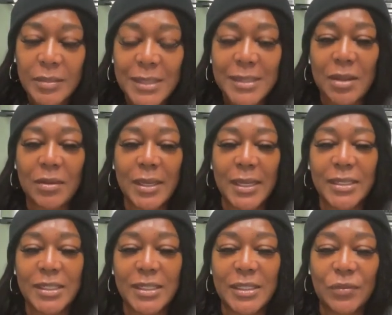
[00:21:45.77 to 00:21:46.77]
Disco
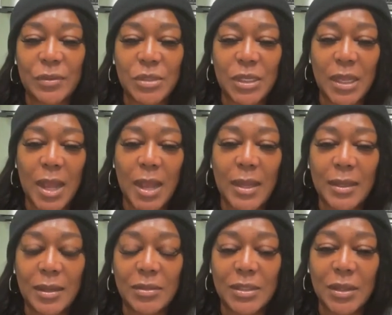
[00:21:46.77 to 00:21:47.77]
Kitchen is from
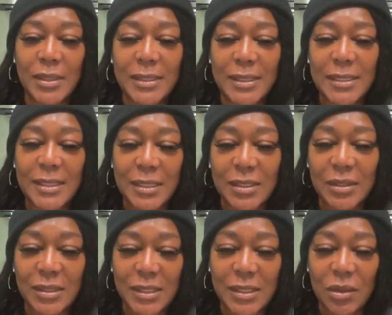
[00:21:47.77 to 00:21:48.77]
Chicago. So is
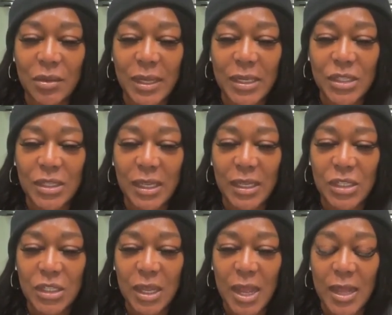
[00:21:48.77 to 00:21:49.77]
Disco Kitchen in
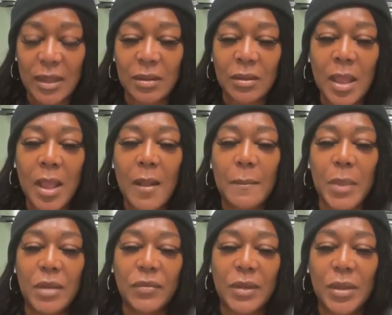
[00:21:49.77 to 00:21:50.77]
Chicago?
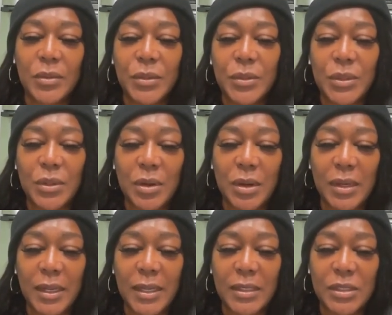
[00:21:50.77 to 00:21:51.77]
Buffalo, New
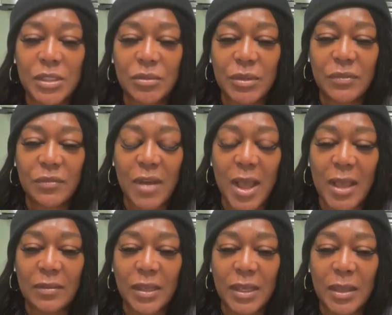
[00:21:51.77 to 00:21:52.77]
York, Industry
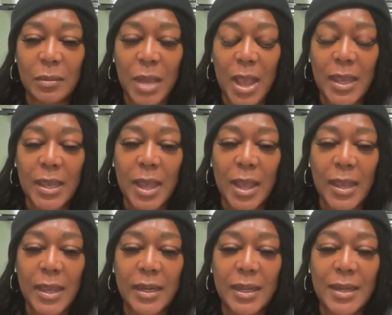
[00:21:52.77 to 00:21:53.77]
5M. I
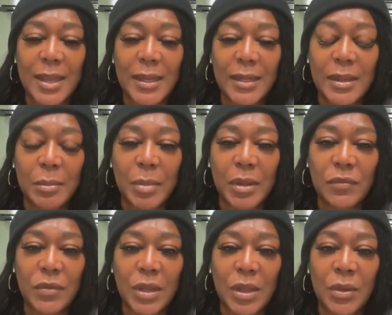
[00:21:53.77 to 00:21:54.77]
had a client in
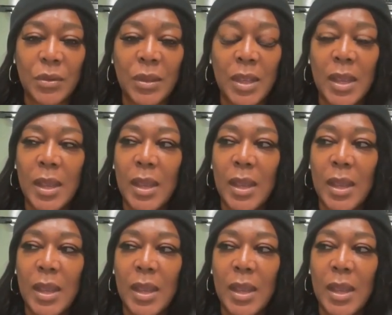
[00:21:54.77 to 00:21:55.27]
Buffalo,